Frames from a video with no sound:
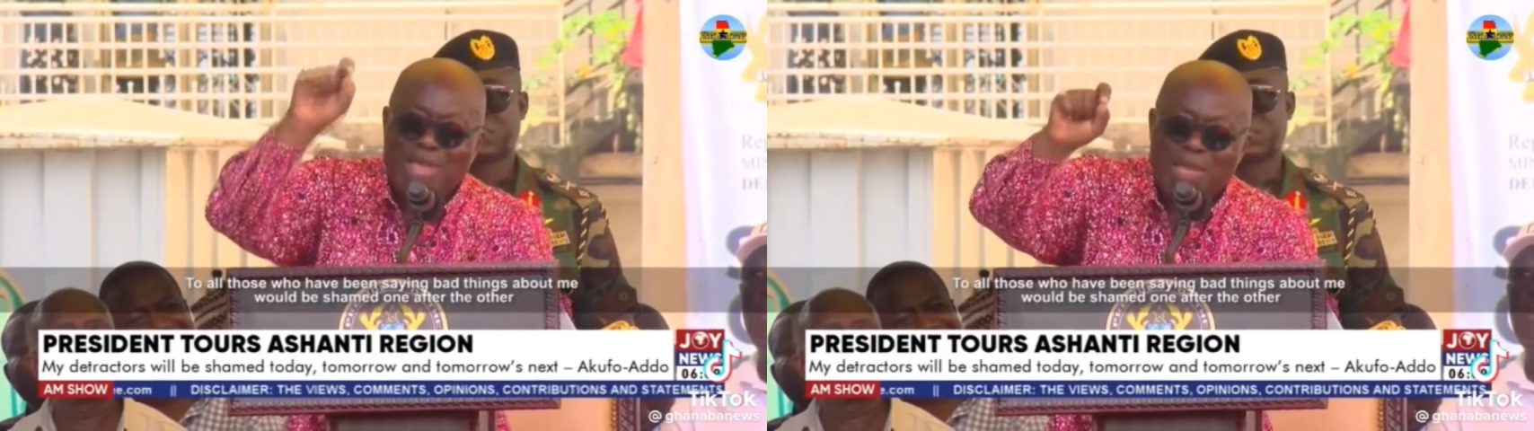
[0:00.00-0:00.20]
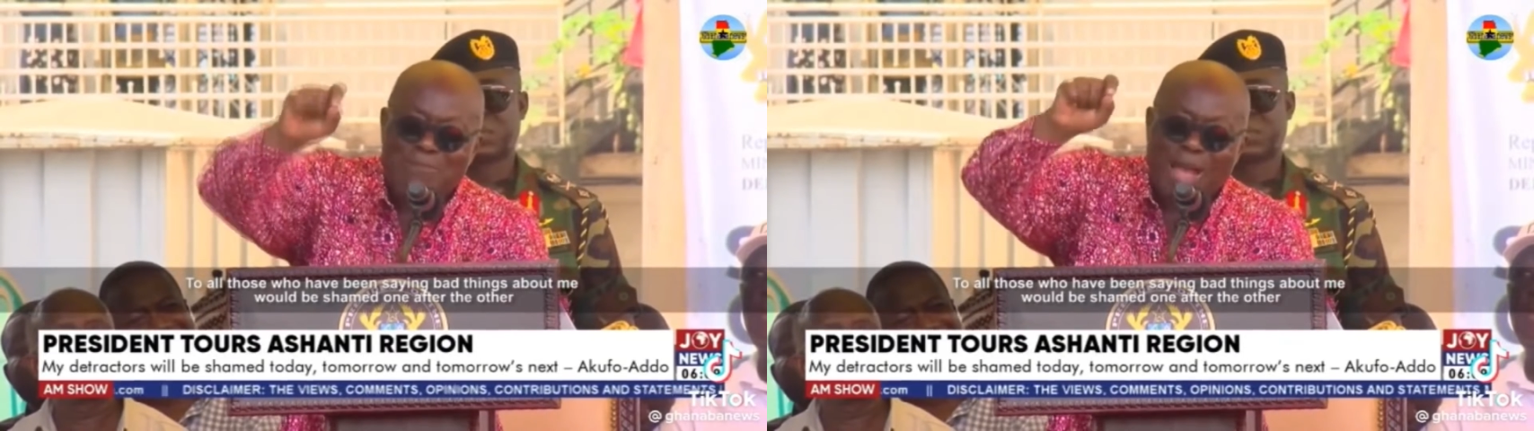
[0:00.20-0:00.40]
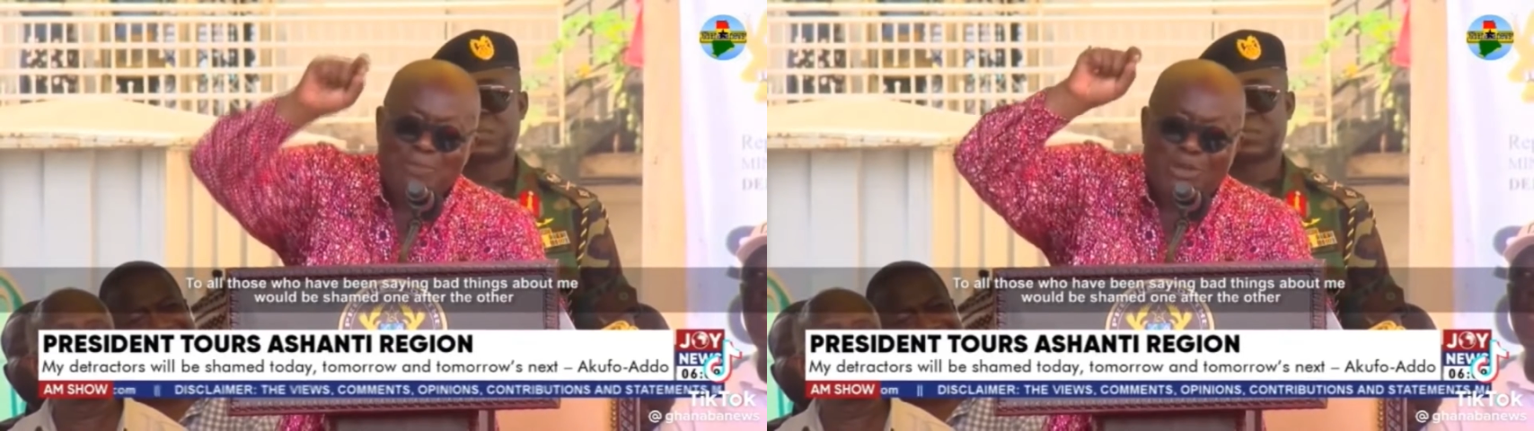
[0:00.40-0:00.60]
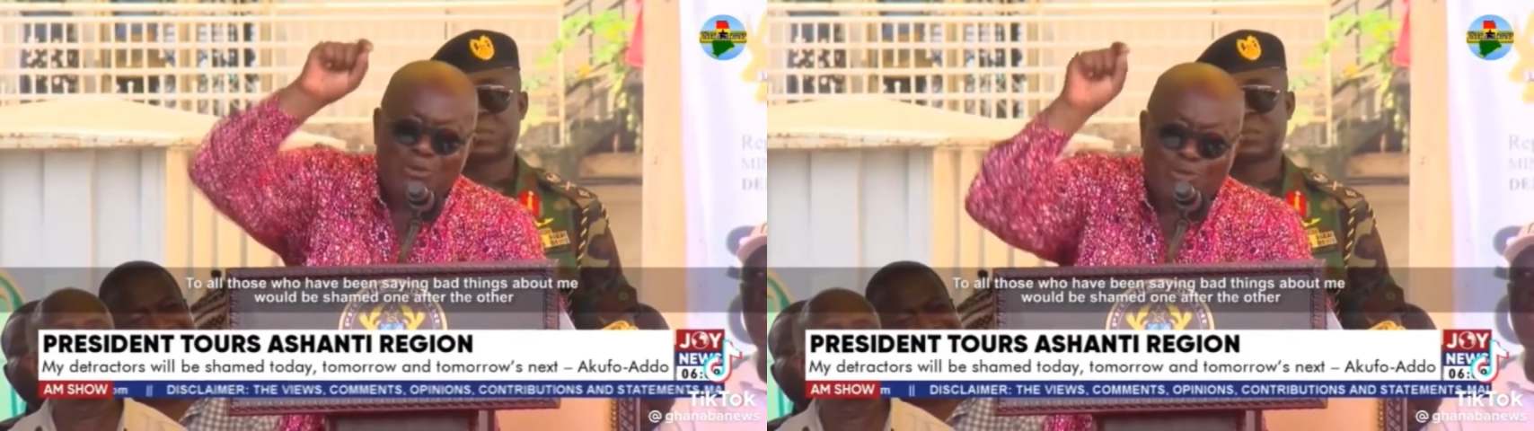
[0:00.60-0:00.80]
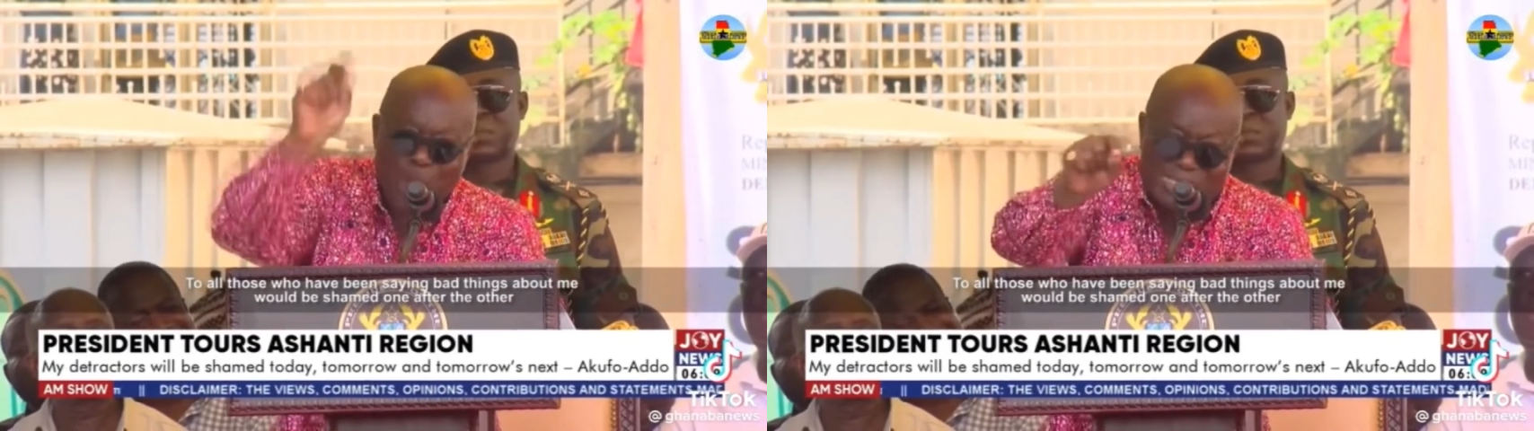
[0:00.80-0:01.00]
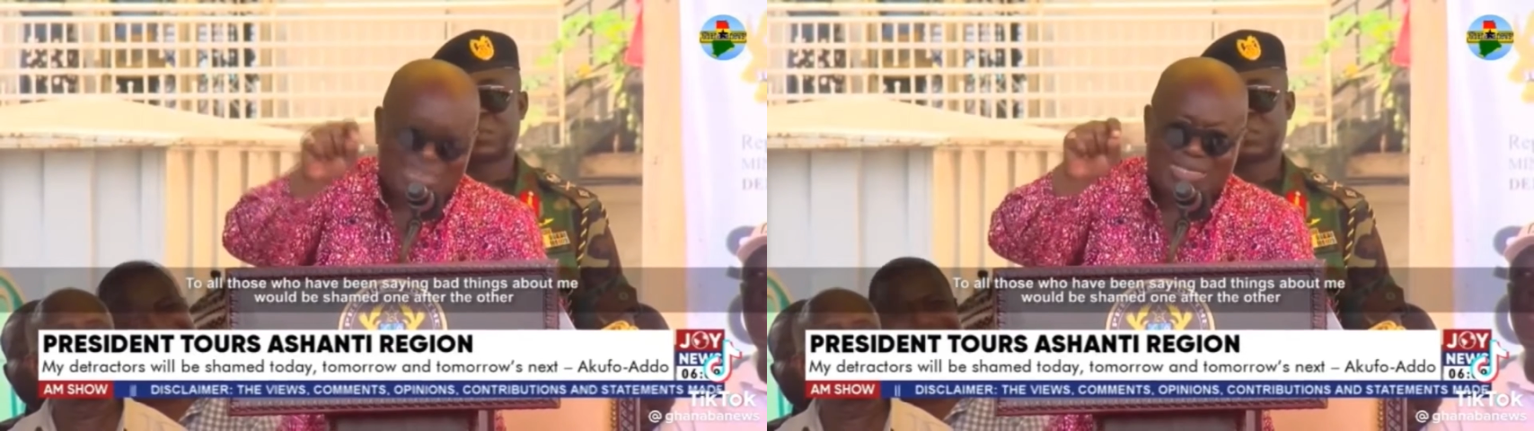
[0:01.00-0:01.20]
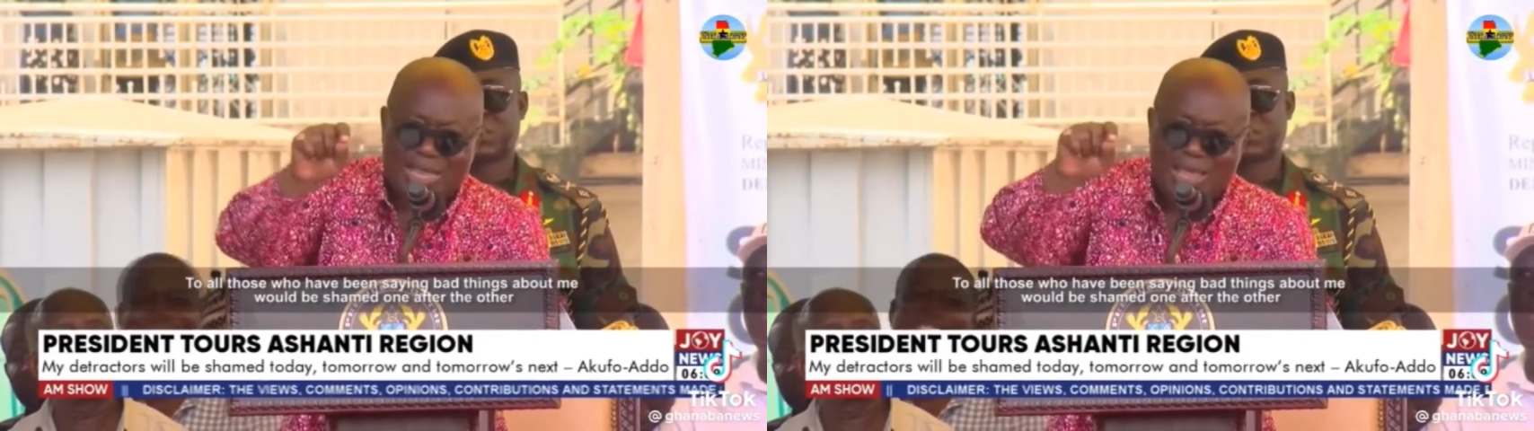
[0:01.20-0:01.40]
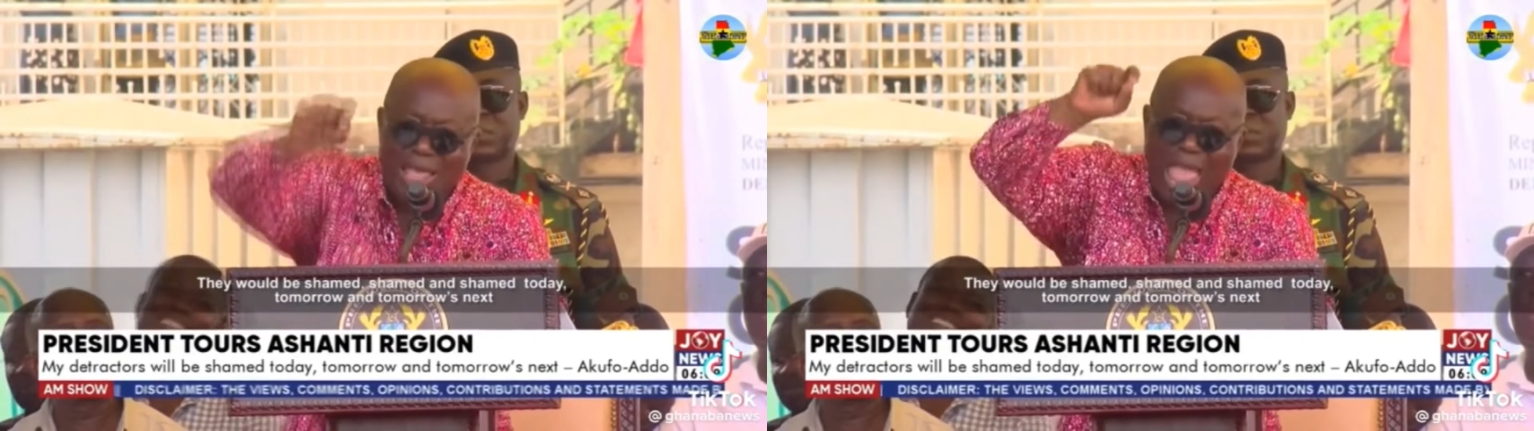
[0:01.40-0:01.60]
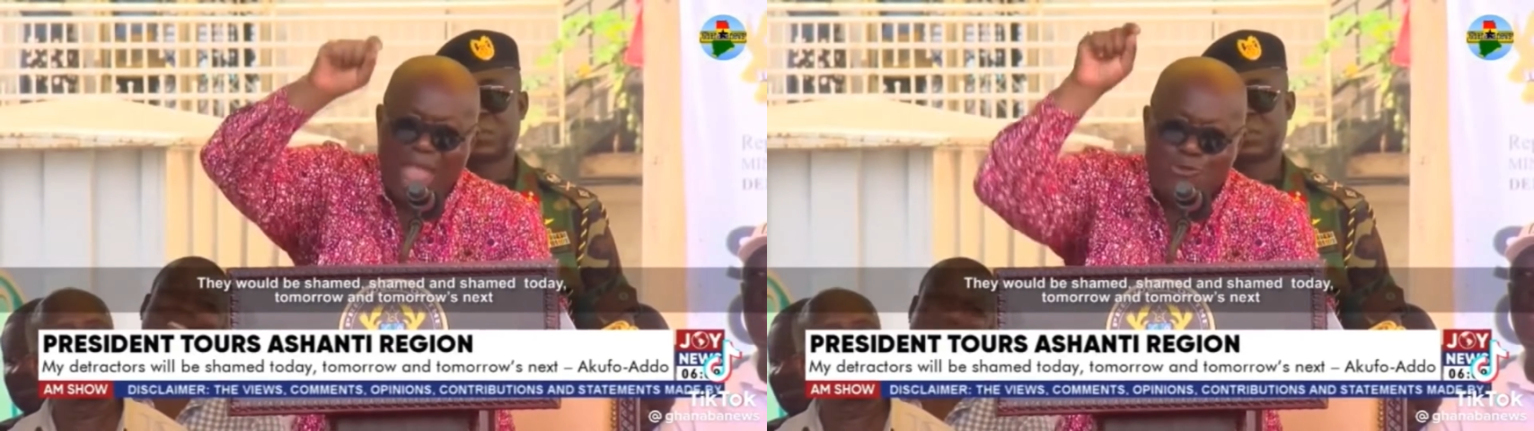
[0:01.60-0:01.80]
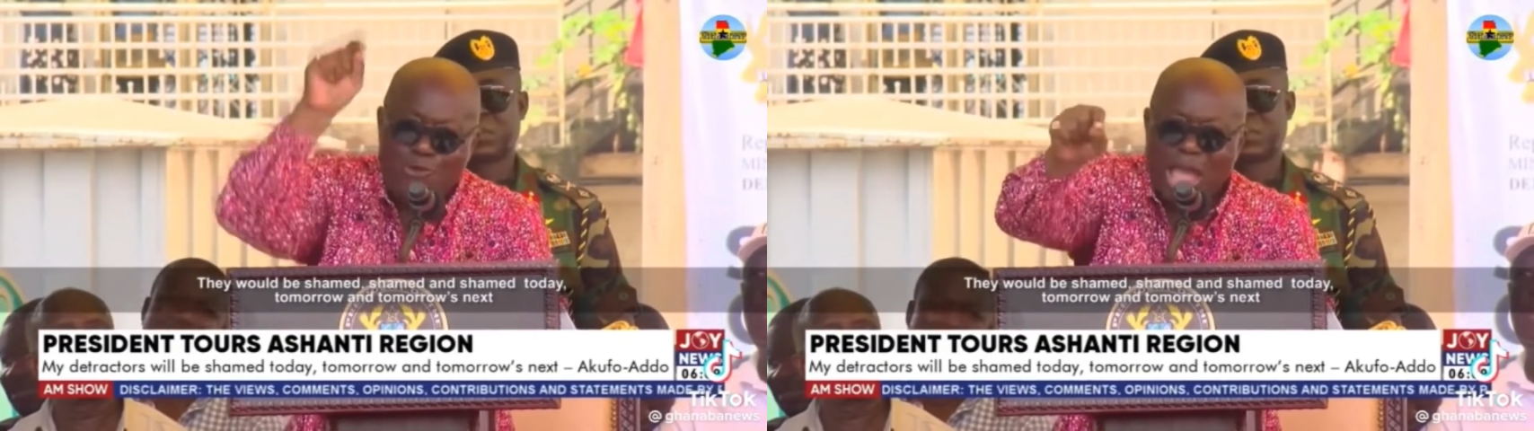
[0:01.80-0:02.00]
Eba, be grassy, and